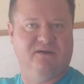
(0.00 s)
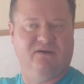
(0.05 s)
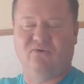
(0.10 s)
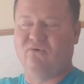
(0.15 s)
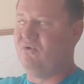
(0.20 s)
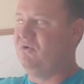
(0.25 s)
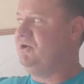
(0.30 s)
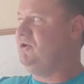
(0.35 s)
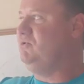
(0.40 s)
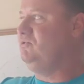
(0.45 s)

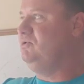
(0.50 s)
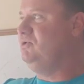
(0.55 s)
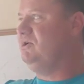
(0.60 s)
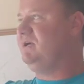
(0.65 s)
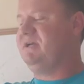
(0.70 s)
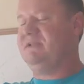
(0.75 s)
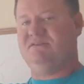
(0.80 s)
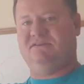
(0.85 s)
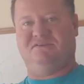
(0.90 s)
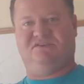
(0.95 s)
or you
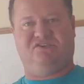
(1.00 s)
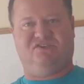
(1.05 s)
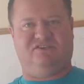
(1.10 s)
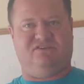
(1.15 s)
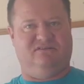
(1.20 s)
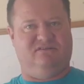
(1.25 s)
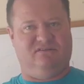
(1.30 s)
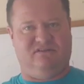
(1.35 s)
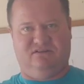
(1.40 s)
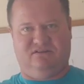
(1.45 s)
look at
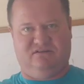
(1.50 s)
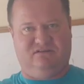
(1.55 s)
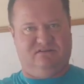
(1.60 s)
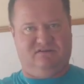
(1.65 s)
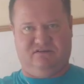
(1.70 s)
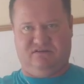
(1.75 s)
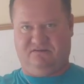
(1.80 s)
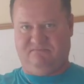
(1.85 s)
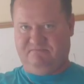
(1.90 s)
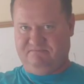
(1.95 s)

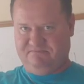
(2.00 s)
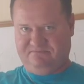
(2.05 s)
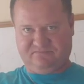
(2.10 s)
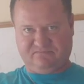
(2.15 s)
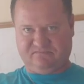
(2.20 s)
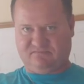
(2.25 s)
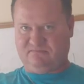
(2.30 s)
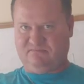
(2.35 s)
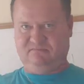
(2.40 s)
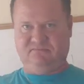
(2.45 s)
the
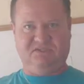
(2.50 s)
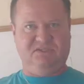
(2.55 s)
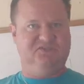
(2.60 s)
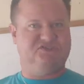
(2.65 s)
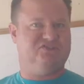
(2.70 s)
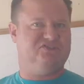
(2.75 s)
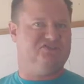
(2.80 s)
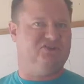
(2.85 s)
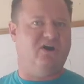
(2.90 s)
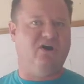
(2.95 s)

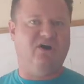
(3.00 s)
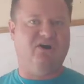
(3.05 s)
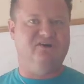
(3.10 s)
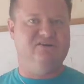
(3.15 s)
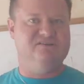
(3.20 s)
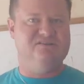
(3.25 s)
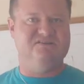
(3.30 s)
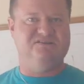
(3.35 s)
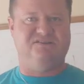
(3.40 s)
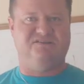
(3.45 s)

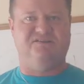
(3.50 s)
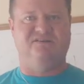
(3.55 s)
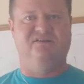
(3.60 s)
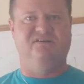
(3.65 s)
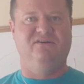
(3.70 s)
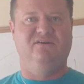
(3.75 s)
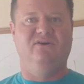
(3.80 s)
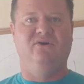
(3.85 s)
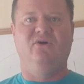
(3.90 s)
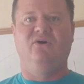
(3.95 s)
stars
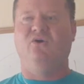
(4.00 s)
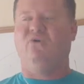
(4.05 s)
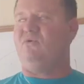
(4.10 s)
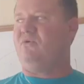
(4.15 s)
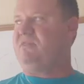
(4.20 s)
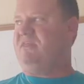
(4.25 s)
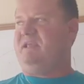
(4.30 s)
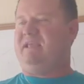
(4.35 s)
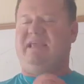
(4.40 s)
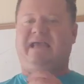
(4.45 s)

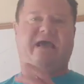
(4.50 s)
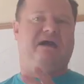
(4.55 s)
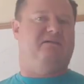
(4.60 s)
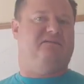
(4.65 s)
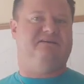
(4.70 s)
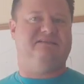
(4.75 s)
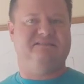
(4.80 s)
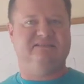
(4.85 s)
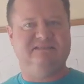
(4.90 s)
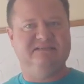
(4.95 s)
or the
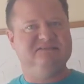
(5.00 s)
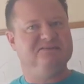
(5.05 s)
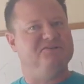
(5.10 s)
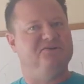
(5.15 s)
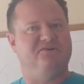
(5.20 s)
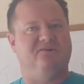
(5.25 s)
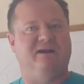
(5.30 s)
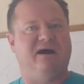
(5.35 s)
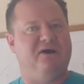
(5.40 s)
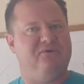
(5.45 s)
galaxies that
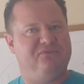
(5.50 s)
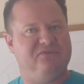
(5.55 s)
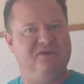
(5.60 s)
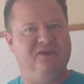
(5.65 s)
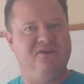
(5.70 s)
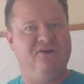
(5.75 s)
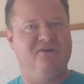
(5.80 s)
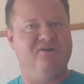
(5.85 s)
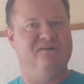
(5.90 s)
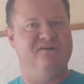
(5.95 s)
are out
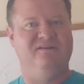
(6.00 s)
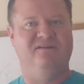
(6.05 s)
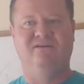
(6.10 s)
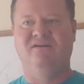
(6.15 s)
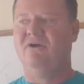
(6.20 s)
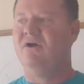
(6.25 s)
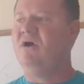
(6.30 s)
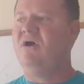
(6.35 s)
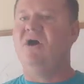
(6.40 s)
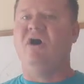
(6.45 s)
there,
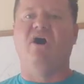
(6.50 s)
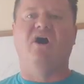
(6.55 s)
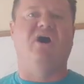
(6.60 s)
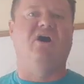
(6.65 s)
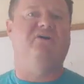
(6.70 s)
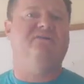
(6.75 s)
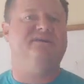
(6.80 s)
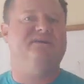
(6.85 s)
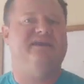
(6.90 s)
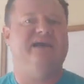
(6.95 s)

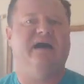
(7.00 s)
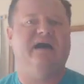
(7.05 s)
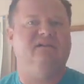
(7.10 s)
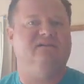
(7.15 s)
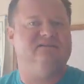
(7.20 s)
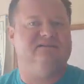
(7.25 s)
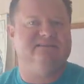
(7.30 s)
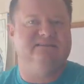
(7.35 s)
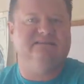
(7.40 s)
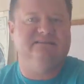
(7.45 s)
all the
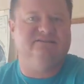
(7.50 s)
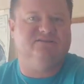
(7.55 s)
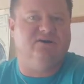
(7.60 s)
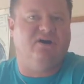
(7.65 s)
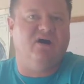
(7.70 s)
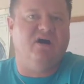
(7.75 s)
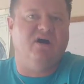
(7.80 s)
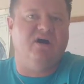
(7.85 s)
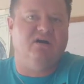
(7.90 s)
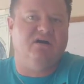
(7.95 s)
galaxies
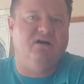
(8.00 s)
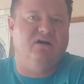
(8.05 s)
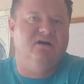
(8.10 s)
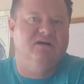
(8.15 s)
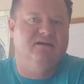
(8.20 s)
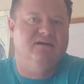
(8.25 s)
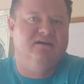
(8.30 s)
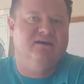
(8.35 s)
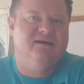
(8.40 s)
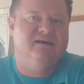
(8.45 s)

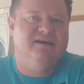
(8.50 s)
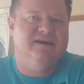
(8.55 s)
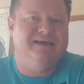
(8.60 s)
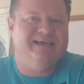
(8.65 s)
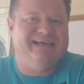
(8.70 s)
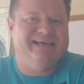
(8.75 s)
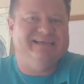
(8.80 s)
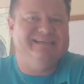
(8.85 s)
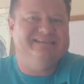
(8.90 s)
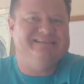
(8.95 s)

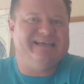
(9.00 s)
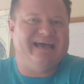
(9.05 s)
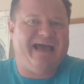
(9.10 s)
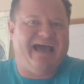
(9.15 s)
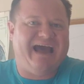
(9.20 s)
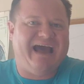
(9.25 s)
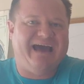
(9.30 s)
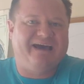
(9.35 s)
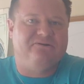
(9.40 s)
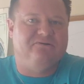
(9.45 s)
is
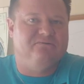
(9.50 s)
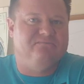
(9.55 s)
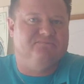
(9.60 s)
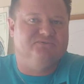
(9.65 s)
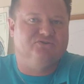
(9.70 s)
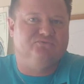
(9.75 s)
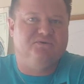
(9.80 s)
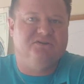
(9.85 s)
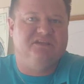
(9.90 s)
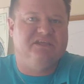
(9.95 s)

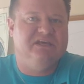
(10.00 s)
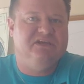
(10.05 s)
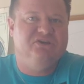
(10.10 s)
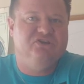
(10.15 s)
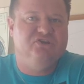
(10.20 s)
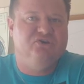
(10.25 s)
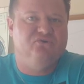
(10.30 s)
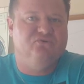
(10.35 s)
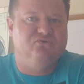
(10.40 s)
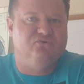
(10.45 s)
atoms within
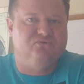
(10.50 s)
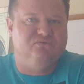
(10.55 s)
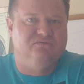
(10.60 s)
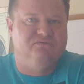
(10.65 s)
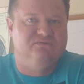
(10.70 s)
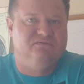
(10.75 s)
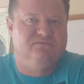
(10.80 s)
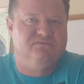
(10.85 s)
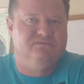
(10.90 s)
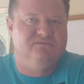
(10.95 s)
you.
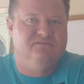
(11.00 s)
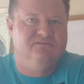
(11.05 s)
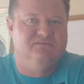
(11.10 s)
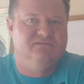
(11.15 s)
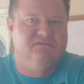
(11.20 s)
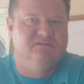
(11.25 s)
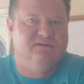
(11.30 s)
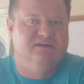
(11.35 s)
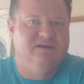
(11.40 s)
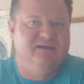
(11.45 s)

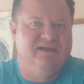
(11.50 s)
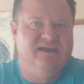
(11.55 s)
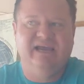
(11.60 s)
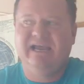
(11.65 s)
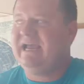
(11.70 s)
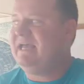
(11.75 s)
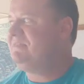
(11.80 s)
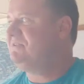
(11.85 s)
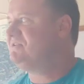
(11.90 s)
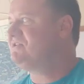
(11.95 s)

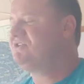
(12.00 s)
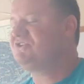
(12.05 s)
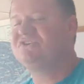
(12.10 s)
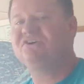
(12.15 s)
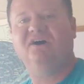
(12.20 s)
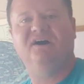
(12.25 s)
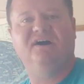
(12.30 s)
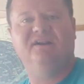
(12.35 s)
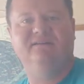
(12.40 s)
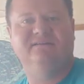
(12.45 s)
And the
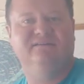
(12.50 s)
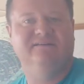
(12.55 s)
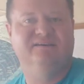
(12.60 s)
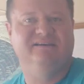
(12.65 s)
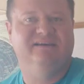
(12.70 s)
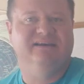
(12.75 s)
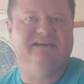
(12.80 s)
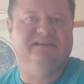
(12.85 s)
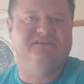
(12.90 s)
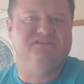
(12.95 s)
sun
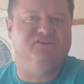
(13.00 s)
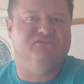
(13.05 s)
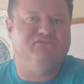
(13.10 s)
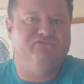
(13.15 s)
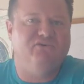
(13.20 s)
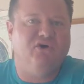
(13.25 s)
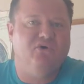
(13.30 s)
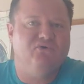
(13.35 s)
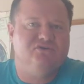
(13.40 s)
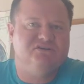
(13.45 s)
is a
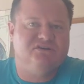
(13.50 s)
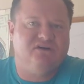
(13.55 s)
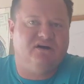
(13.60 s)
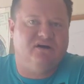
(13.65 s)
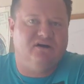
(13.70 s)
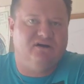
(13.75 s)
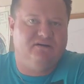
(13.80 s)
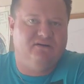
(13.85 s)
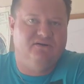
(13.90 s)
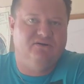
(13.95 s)

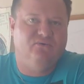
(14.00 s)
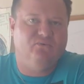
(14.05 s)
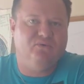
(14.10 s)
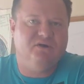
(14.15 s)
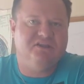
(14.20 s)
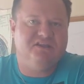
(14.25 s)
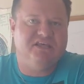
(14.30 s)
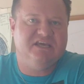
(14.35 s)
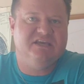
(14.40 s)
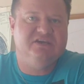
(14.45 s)
photon
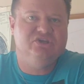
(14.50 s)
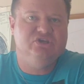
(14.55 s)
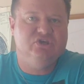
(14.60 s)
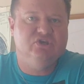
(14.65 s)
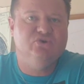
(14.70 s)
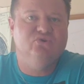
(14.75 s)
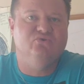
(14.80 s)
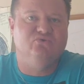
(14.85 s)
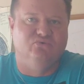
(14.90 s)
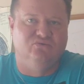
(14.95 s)
within
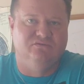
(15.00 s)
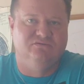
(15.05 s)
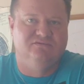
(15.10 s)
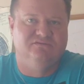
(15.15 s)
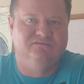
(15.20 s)
you.